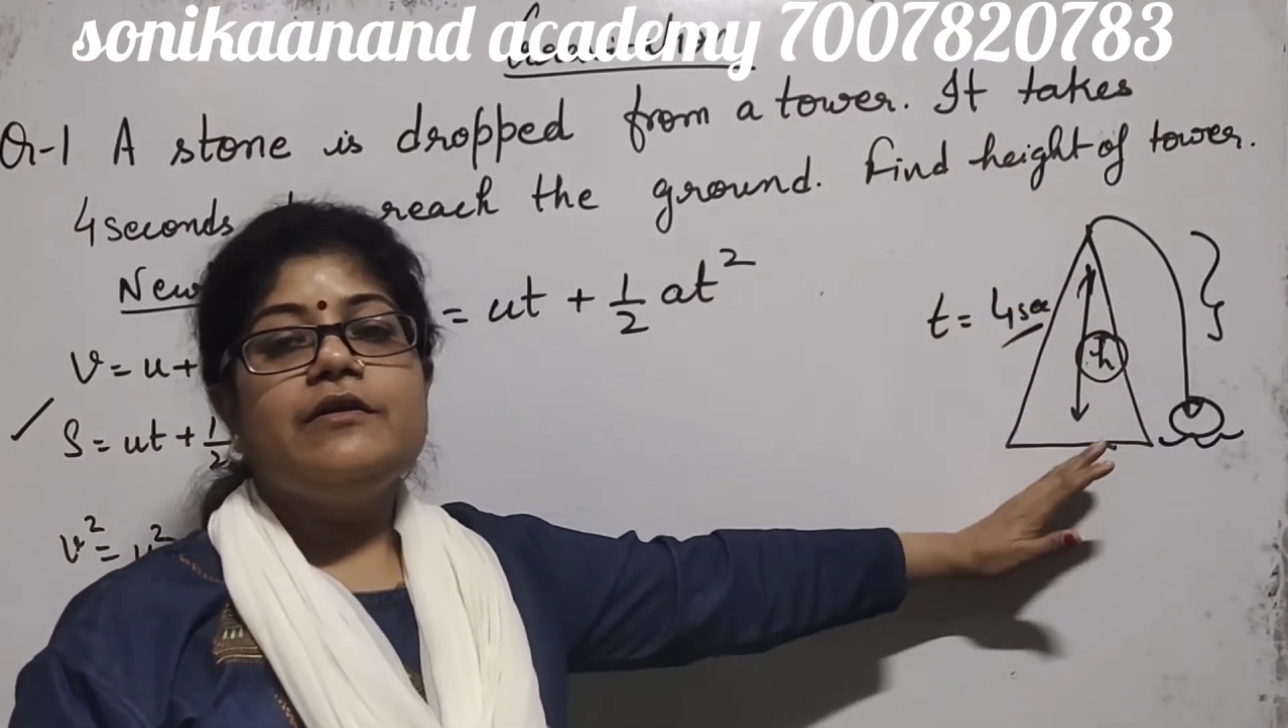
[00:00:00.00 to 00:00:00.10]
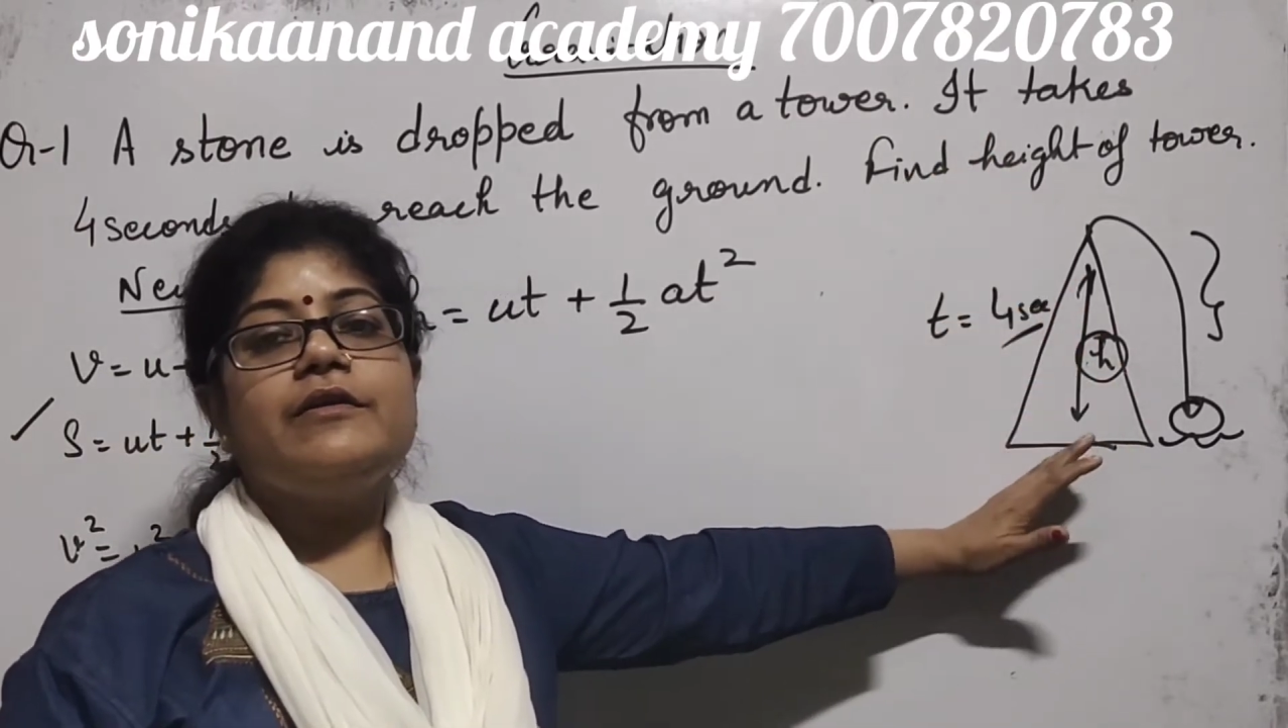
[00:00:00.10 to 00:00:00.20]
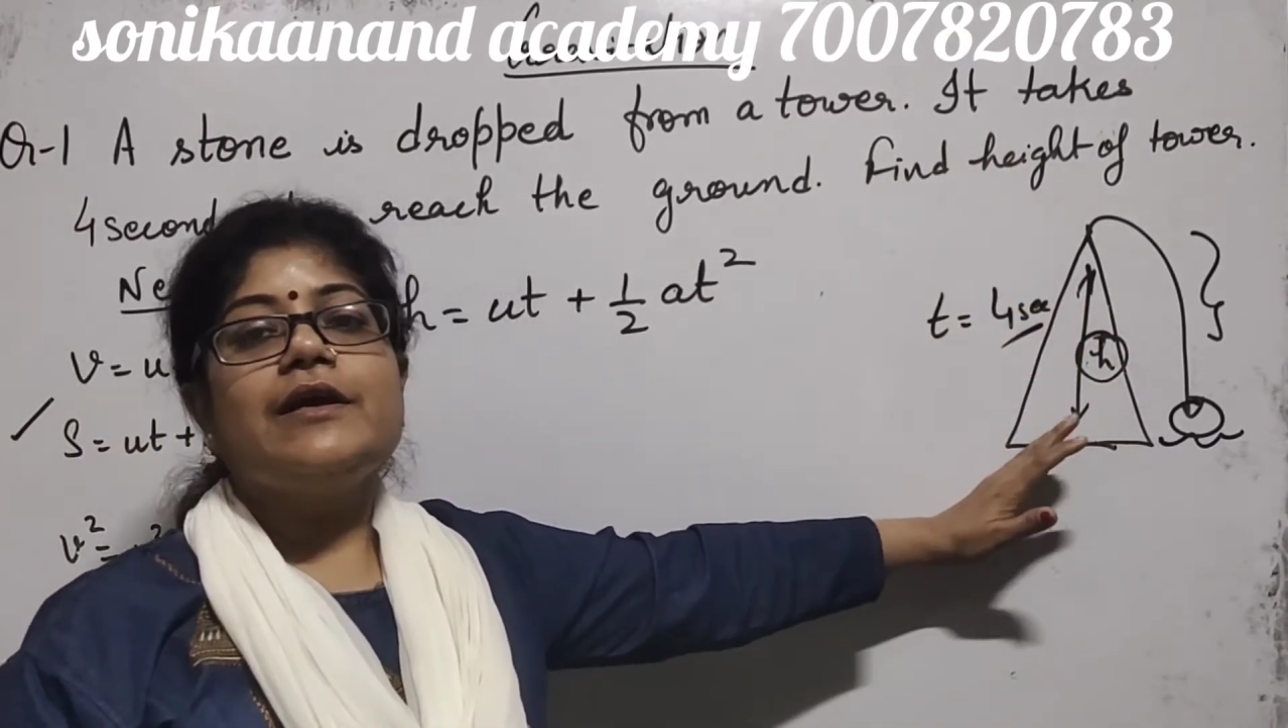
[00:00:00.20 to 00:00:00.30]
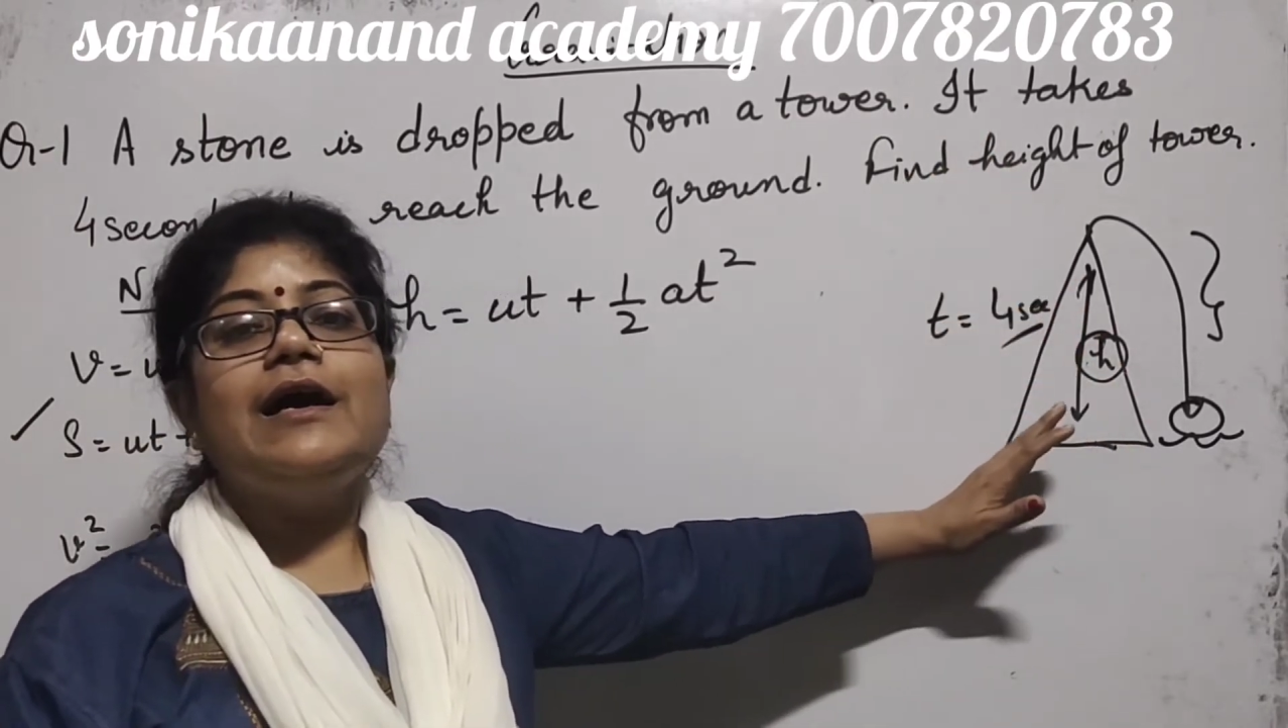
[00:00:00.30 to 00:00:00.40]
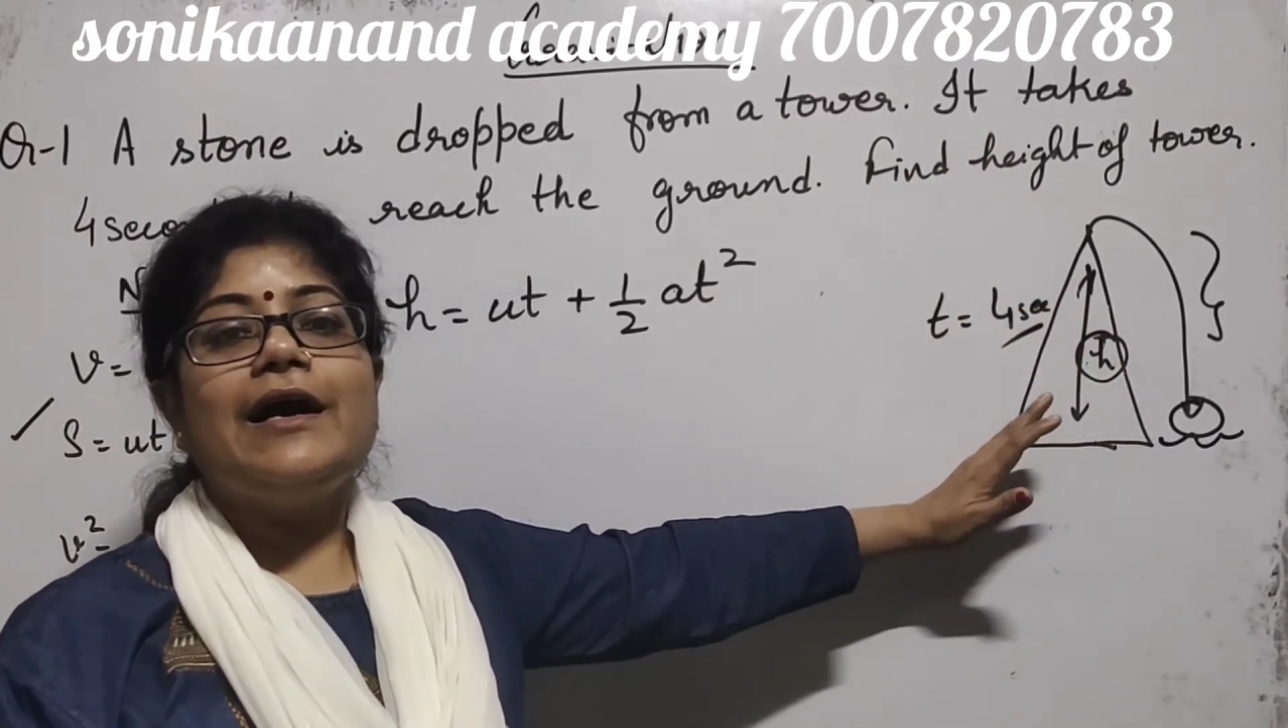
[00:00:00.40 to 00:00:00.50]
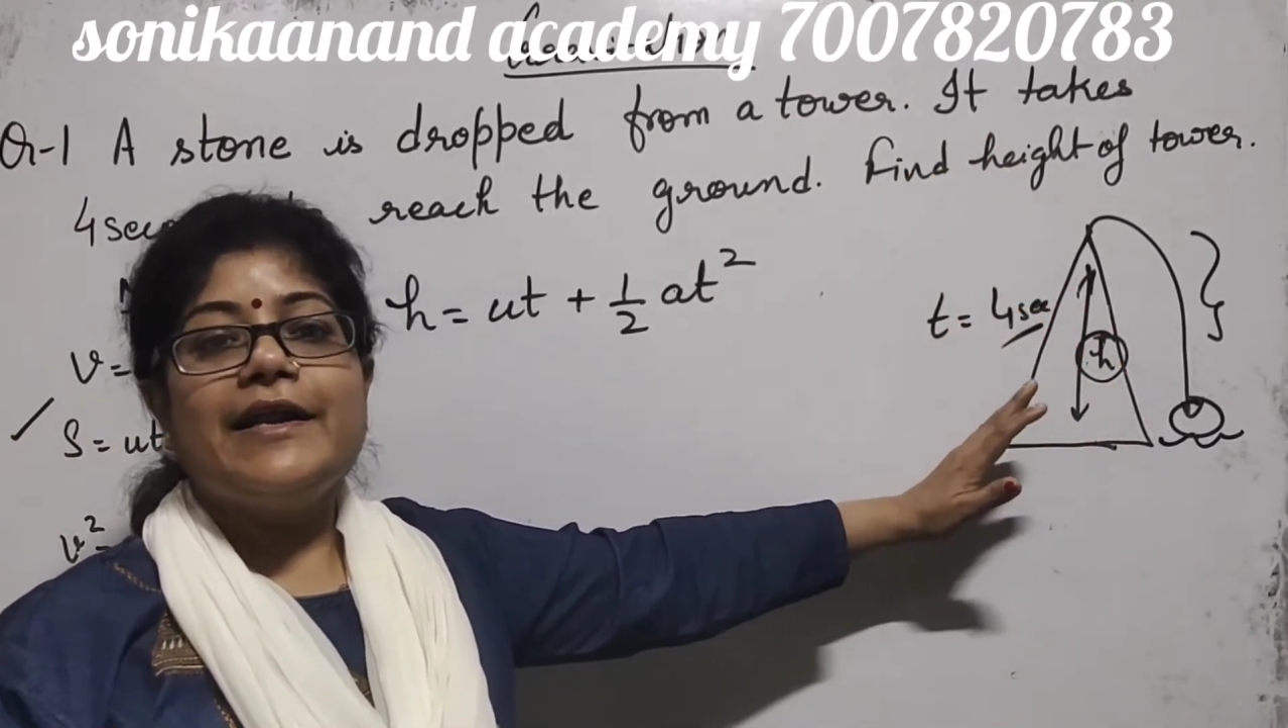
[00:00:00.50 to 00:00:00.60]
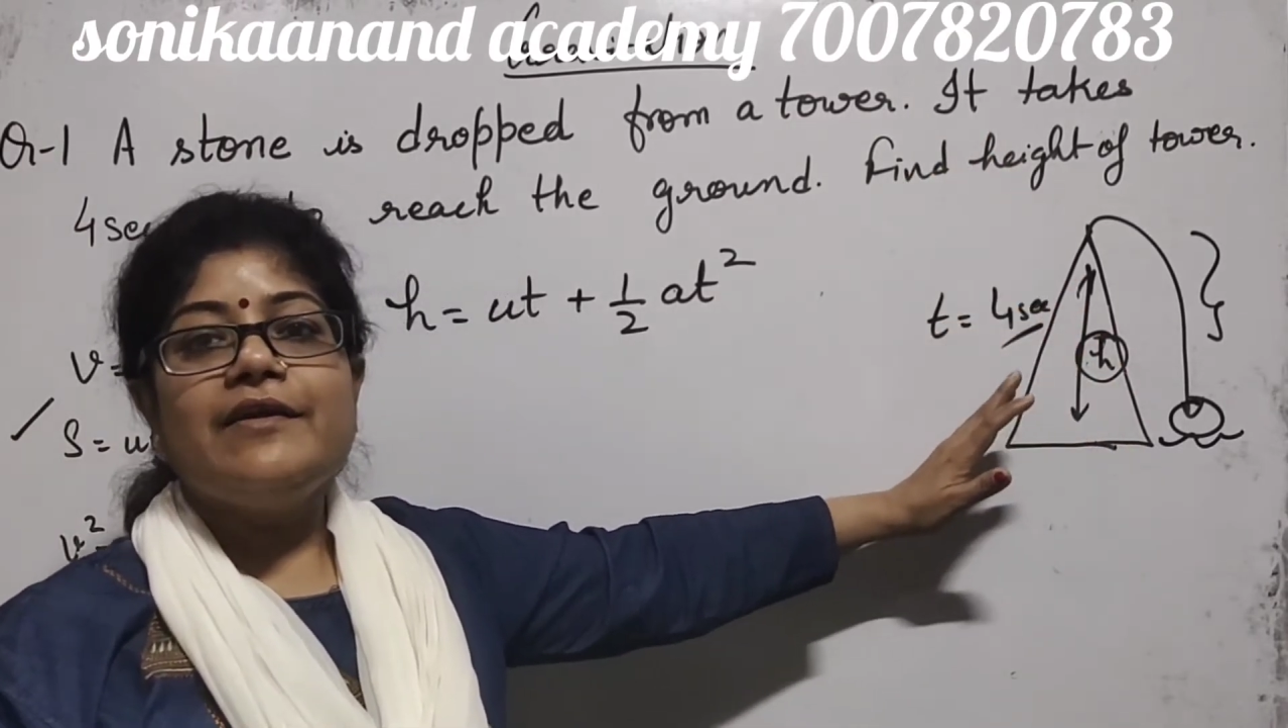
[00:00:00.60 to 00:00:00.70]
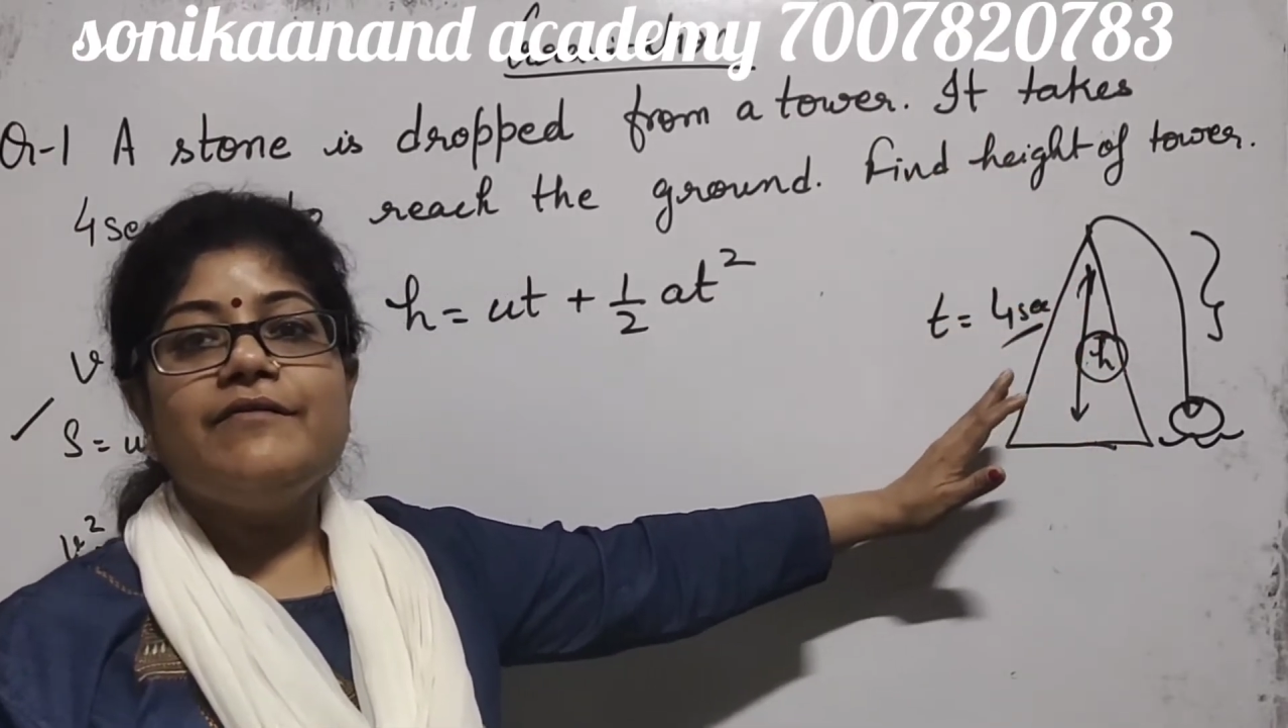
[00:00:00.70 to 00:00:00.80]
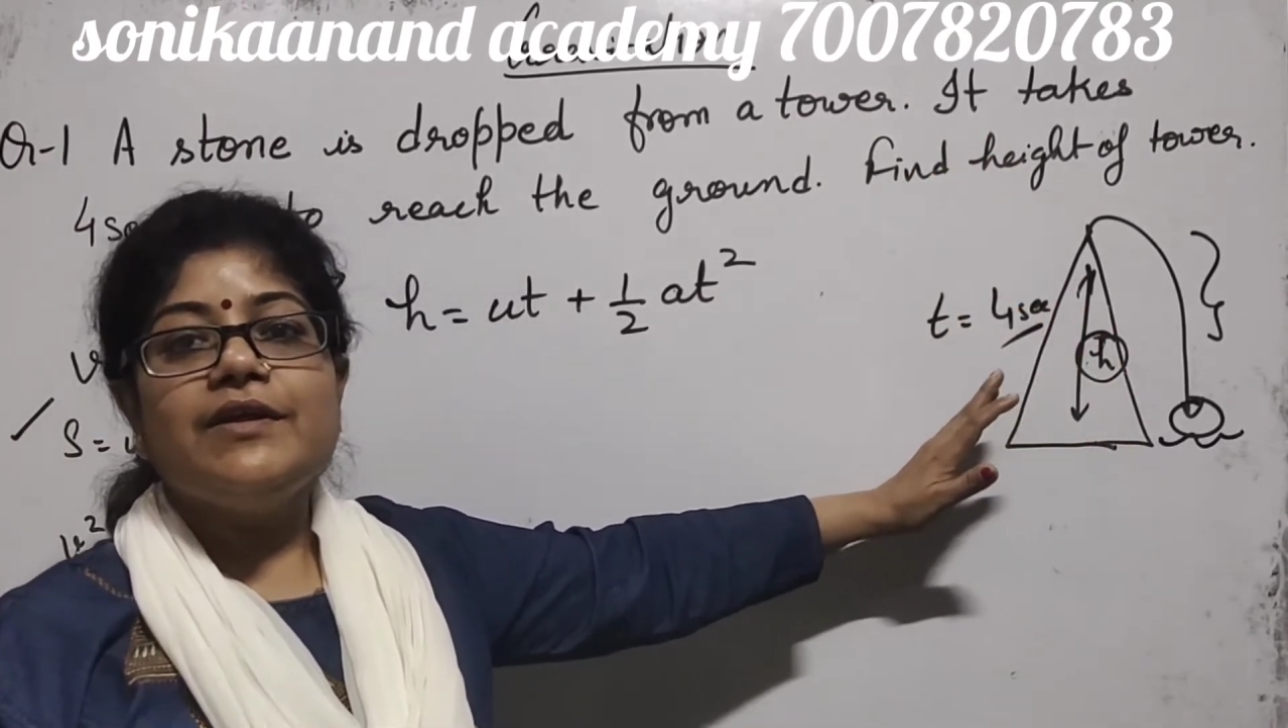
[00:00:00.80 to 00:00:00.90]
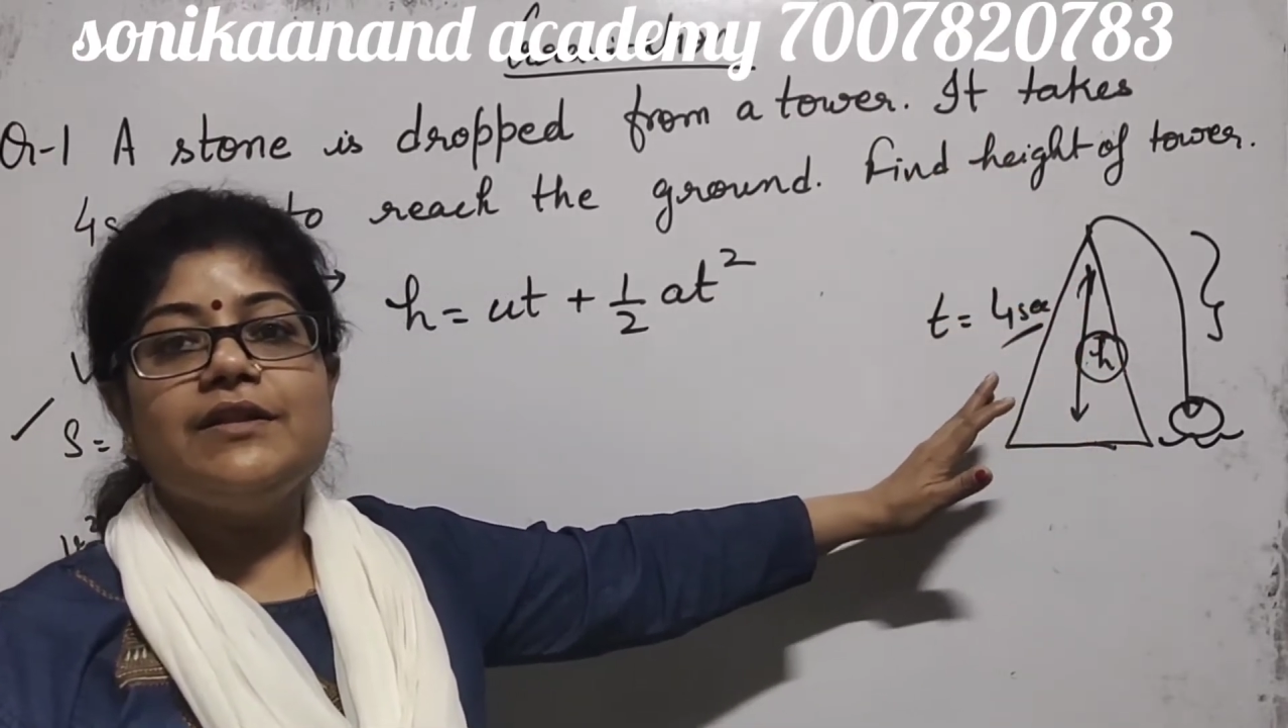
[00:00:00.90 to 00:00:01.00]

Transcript: regarding with